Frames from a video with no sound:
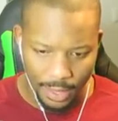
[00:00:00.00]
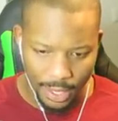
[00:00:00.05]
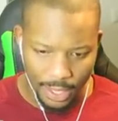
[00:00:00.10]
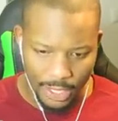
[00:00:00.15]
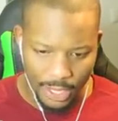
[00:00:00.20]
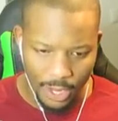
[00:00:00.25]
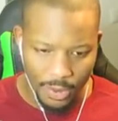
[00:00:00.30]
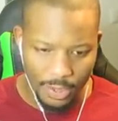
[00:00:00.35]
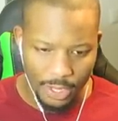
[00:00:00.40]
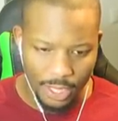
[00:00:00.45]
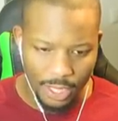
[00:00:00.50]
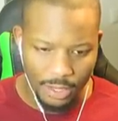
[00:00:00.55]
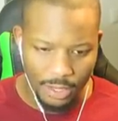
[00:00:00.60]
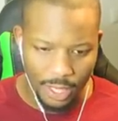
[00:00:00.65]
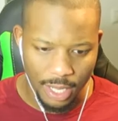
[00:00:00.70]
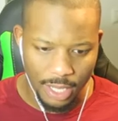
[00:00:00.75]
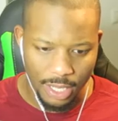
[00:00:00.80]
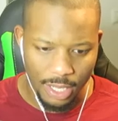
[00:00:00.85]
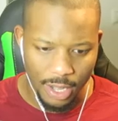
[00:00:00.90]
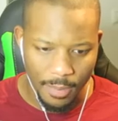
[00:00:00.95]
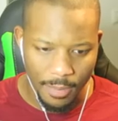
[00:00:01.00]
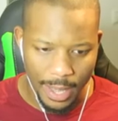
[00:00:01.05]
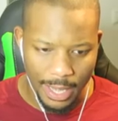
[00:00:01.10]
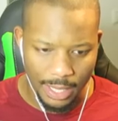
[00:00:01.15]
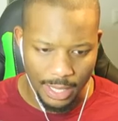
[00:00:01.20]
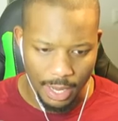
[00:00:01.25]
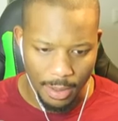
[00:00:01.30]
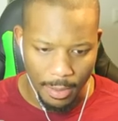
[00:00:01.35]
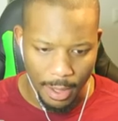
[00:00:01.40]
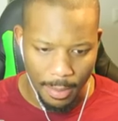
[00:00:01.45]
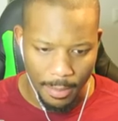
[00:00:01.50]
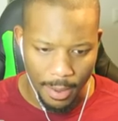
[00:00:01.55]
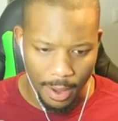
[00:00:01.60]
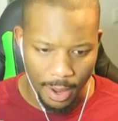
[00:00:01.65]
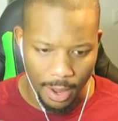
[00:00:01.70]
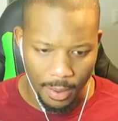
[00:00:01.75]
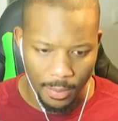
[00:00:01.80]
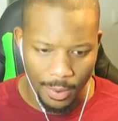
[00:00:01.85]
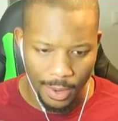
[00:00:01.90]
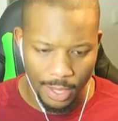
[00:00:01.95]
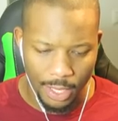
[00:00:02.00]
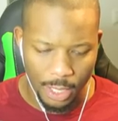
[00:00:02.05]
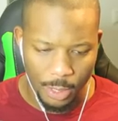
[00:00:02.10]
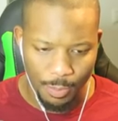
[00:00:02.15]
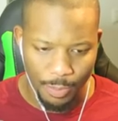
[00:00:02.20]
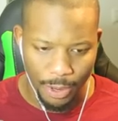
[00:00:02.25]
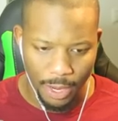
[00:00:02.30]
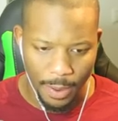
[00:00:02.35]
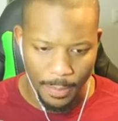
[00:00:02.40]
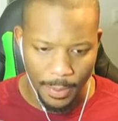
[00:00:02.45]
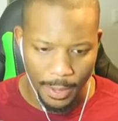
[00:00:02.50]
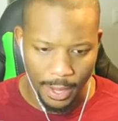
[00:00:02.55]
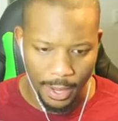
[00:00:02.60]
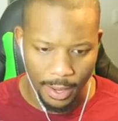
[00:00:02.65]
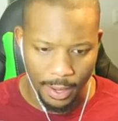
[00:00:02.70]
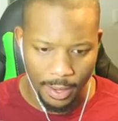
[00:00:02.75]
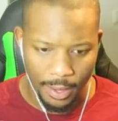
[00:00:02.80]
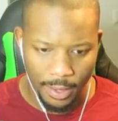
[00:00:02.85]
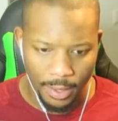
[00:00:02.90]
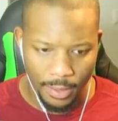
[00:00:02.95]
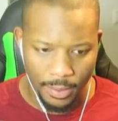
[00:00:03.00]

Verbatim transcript: They're so just, they're so messing them up. All right, we're gonna sprint up here.